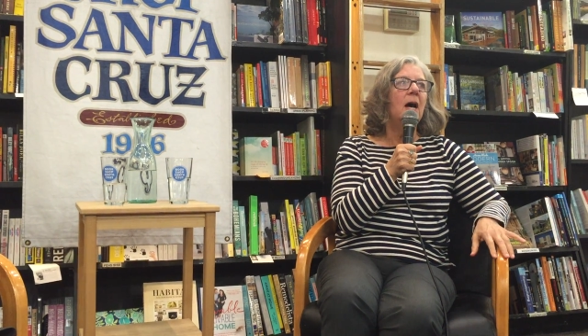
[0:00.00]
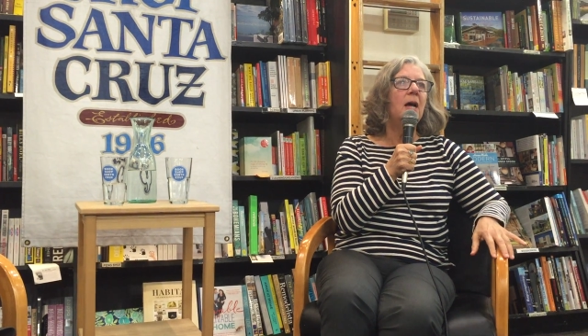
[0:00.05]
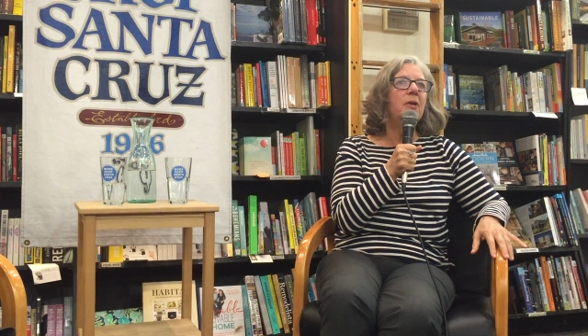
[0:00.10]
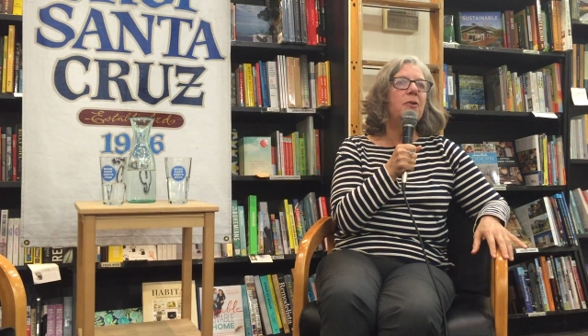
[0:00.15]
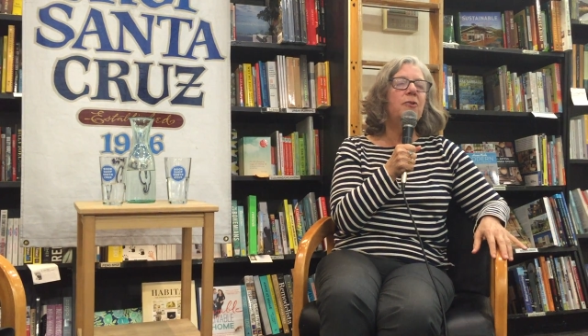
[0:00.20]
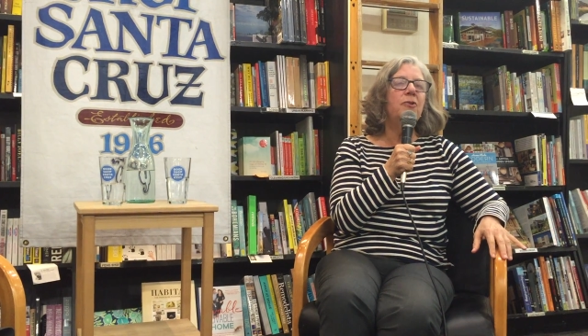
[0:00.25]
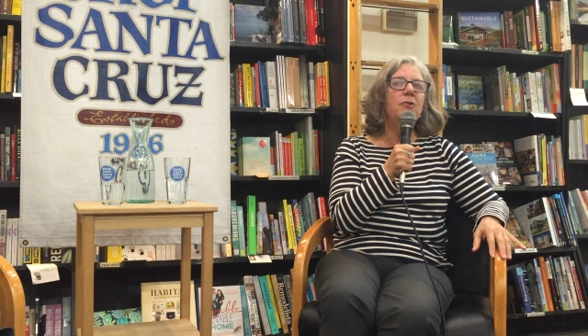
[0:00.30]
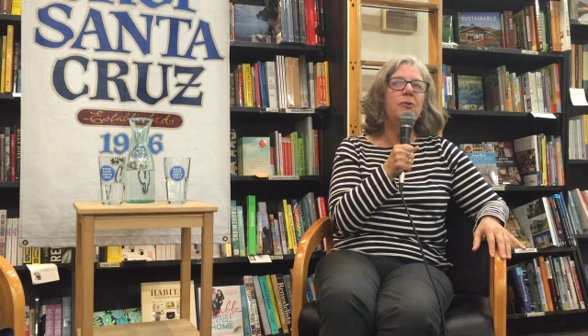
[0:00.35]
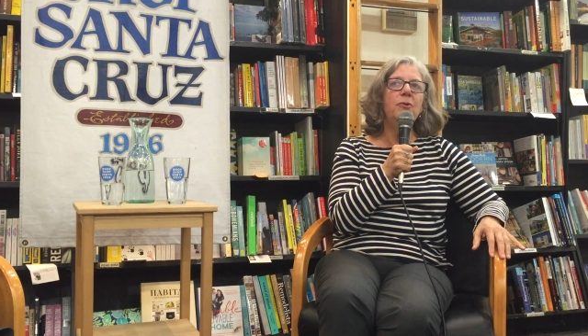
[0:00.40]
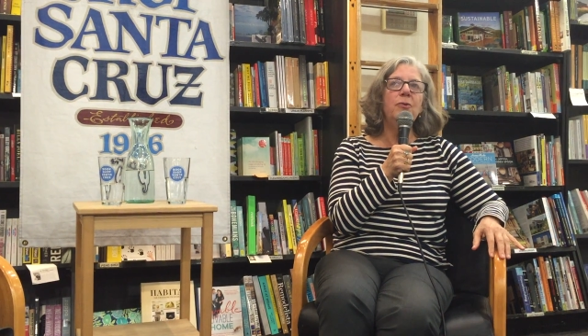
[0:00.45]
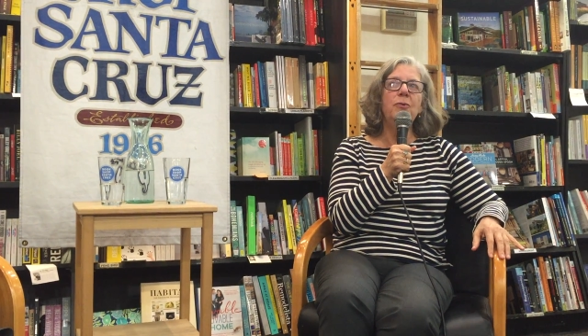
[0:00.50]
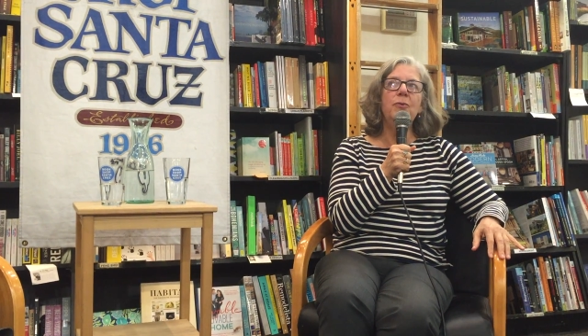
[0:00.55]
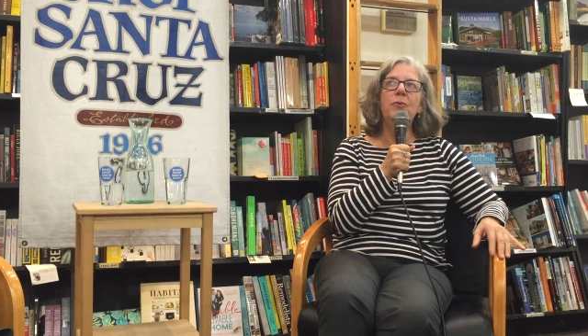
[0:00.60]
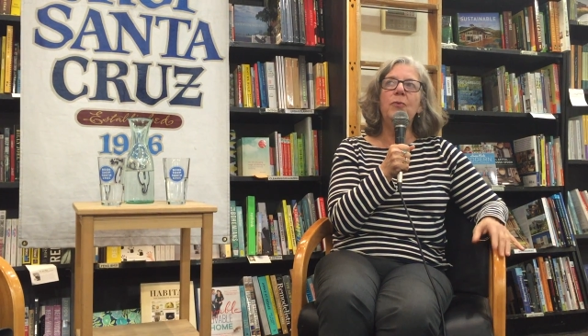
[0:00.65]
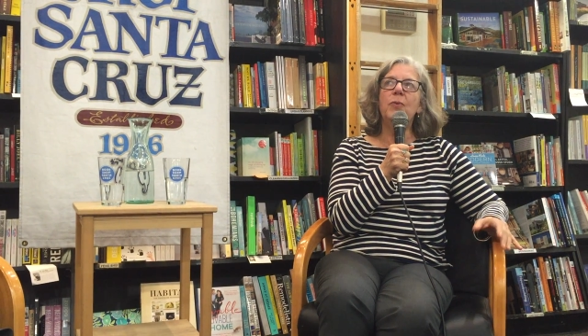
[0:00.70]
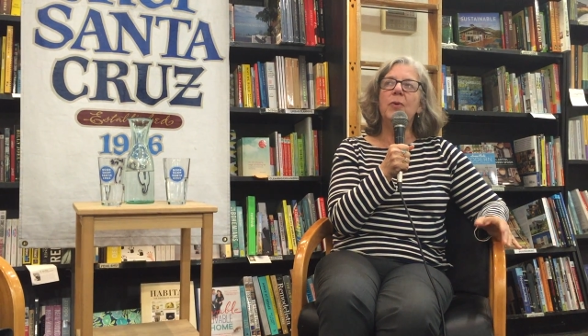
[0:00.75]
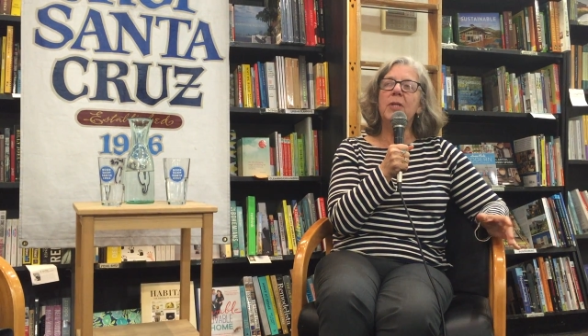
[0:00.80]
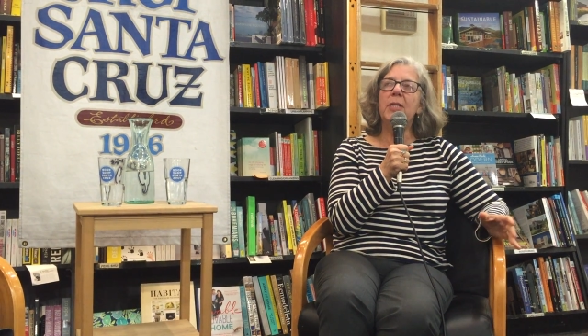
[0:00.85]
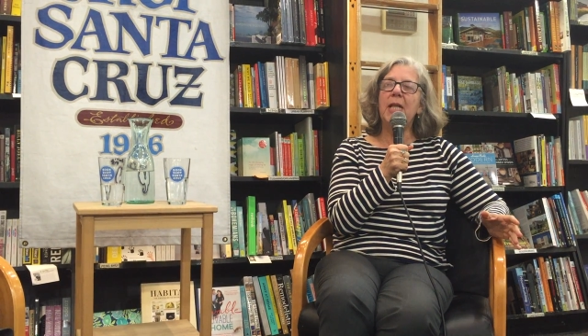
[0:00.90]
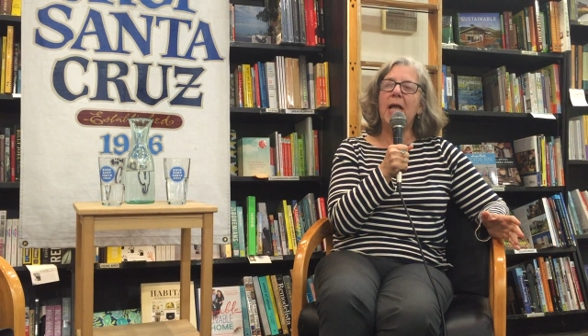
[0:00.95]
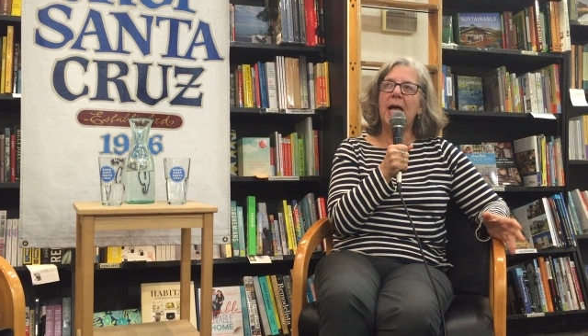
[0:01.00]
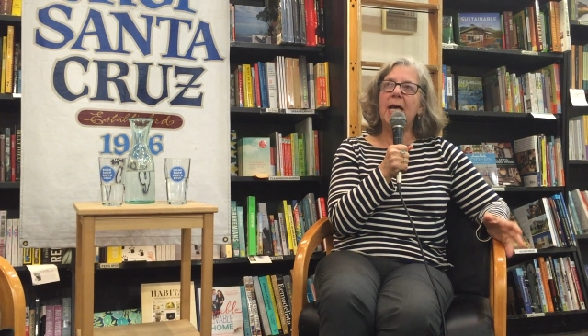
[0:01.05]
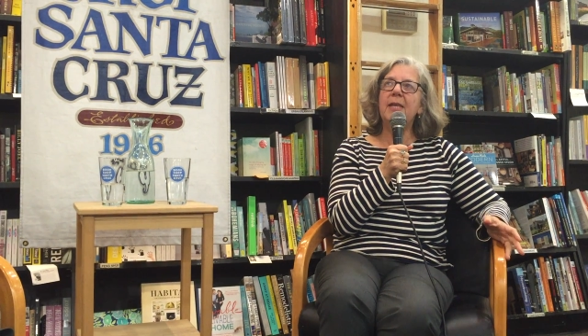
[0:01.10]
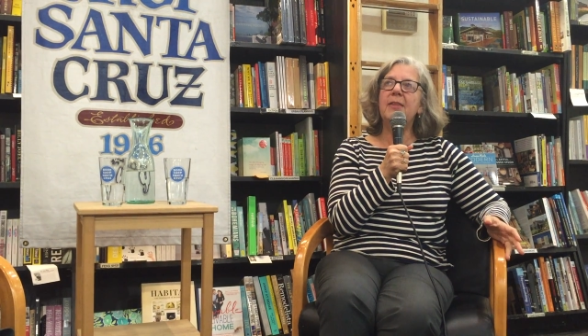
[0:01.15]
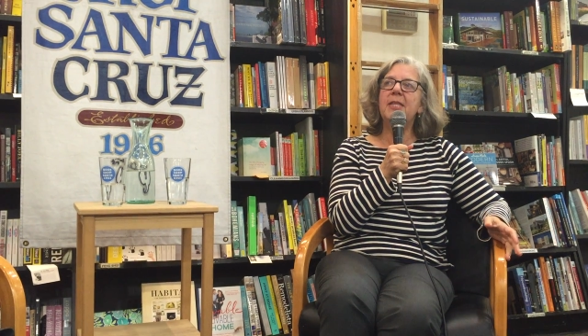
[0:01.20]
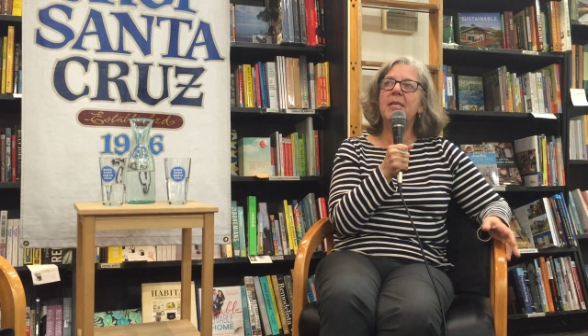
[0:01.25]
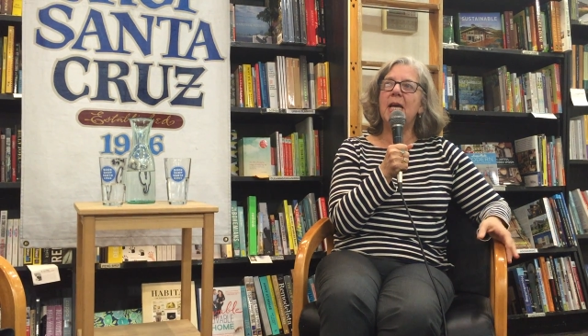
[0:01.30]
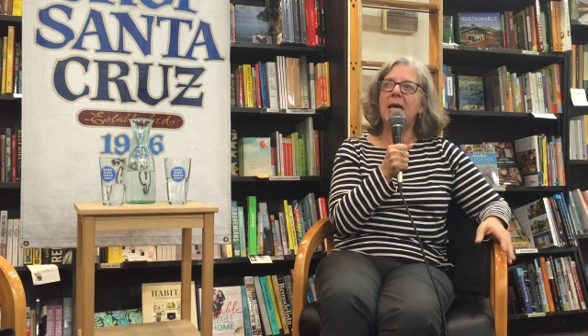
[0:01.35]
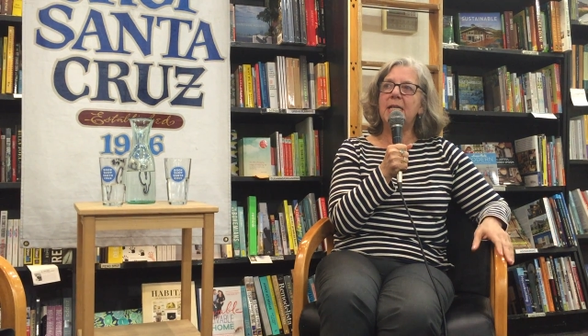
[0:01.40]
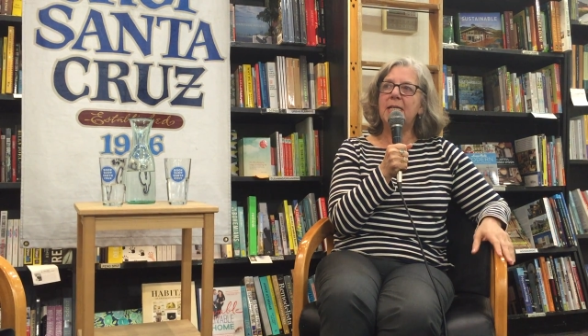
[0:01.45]
I do like
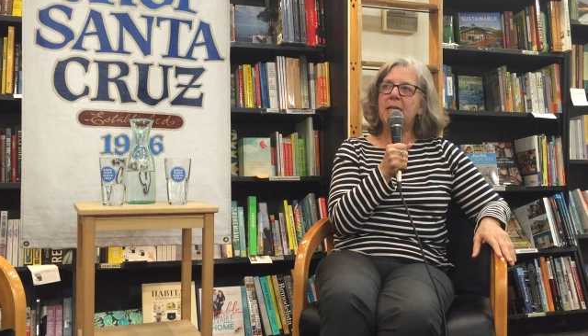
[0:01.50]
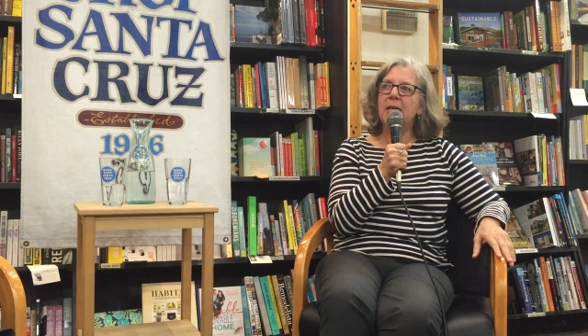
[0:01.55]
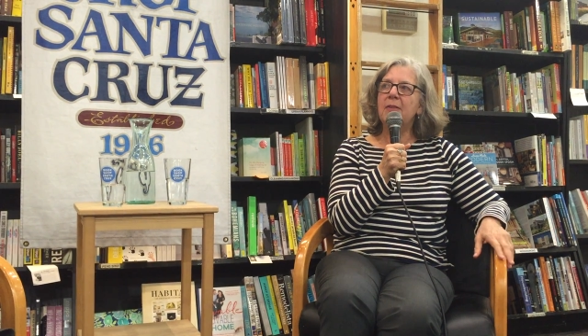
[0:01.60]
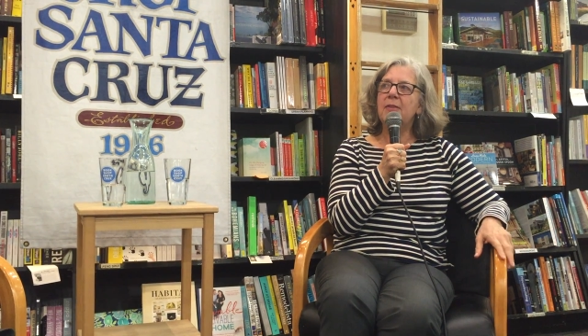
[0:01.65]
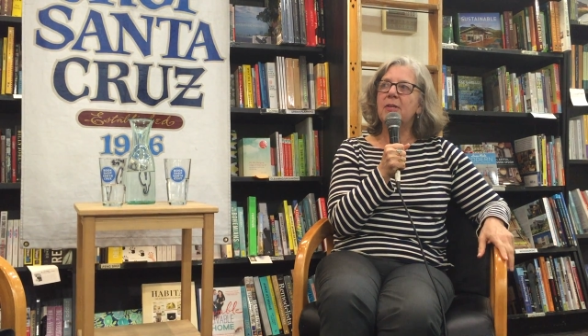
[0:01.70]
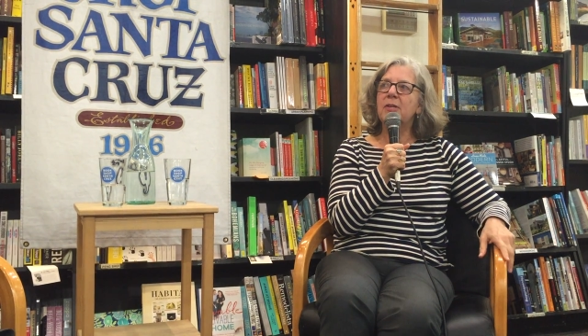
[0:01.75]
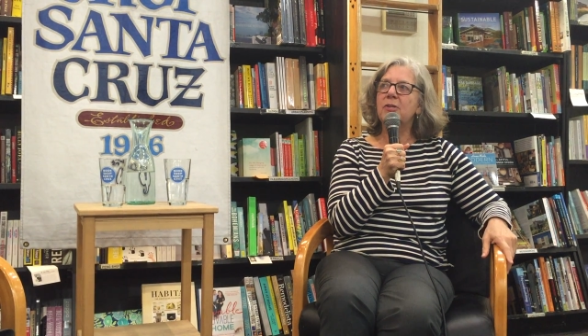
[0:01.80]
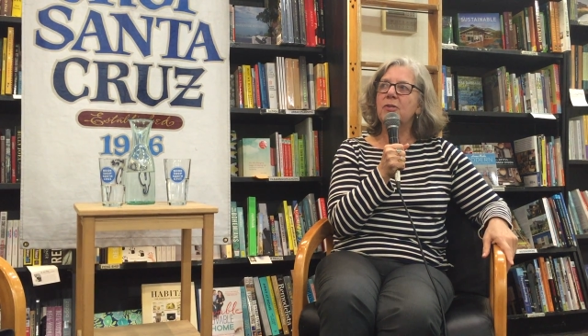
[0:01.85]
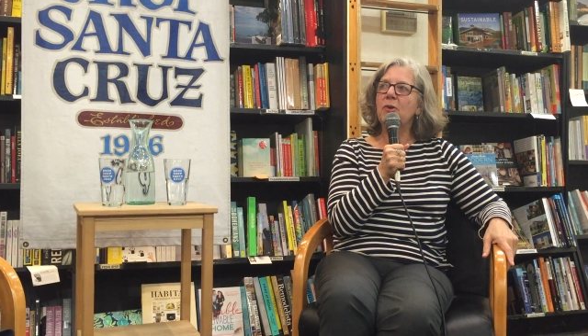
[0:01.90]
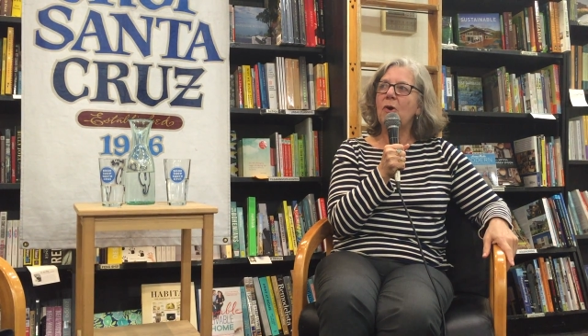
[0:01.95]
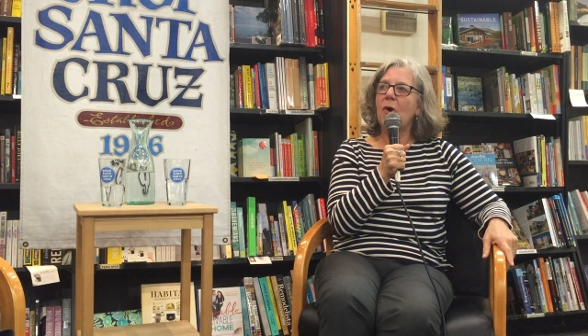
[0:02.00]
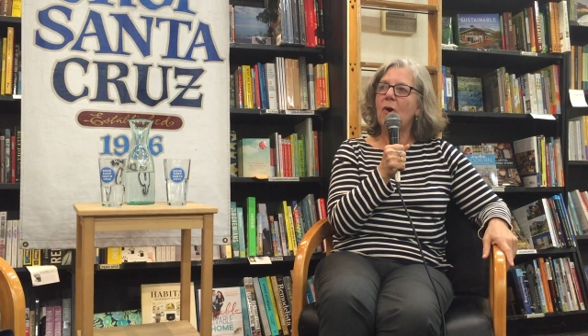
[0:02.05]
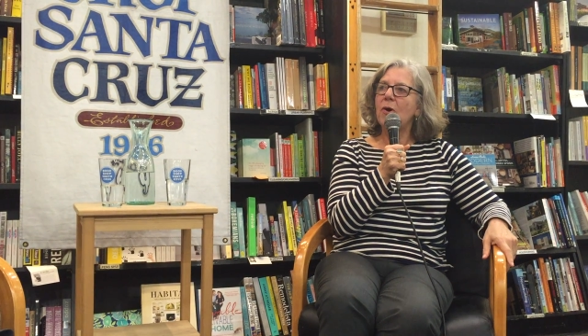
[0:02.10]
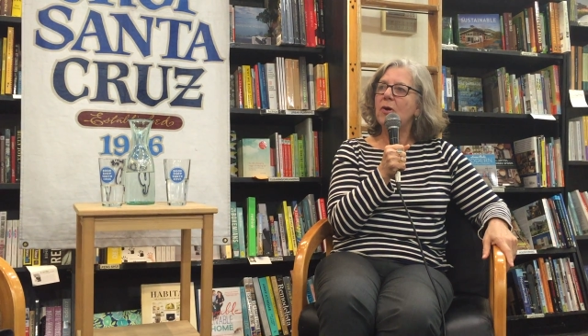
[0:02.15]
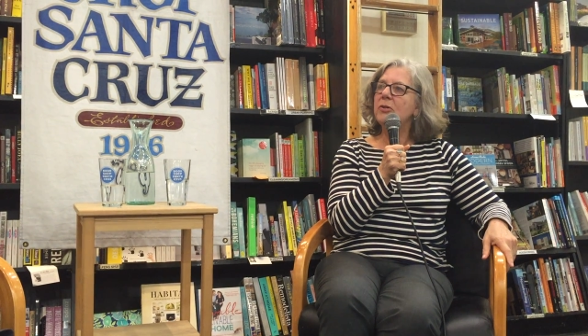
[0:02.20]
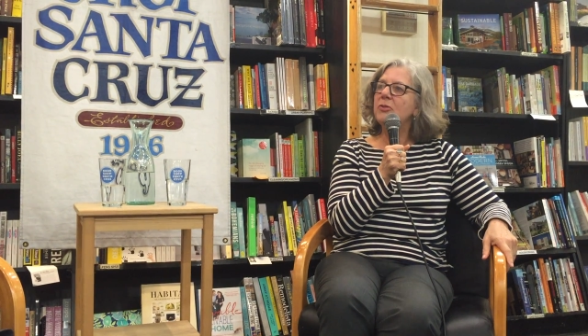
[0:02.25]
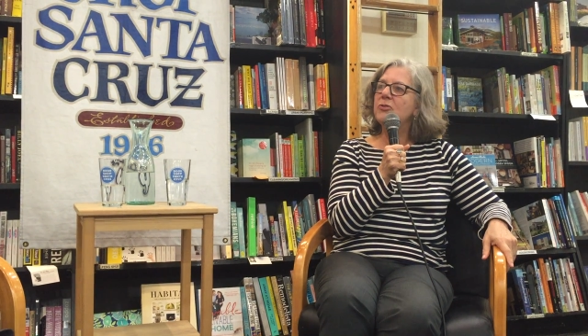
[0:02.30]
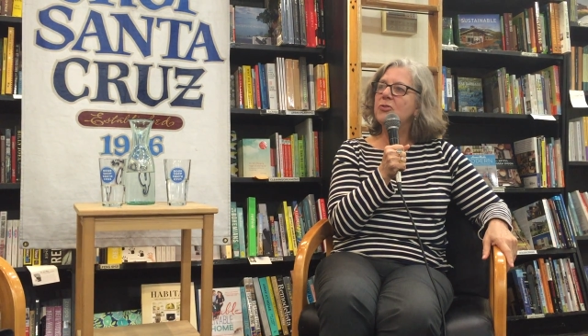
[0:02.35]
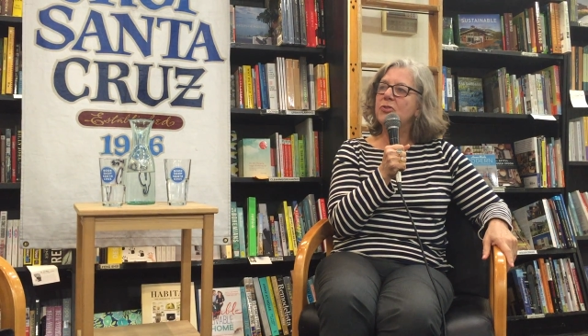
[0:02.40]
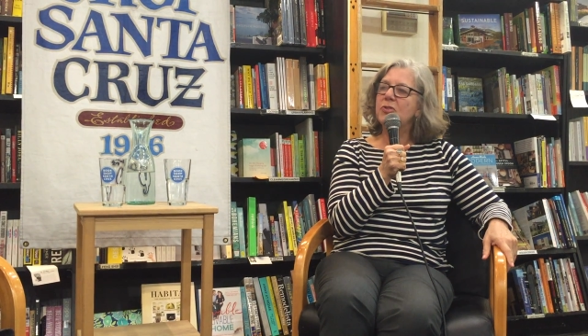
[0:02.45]
the idea that a dog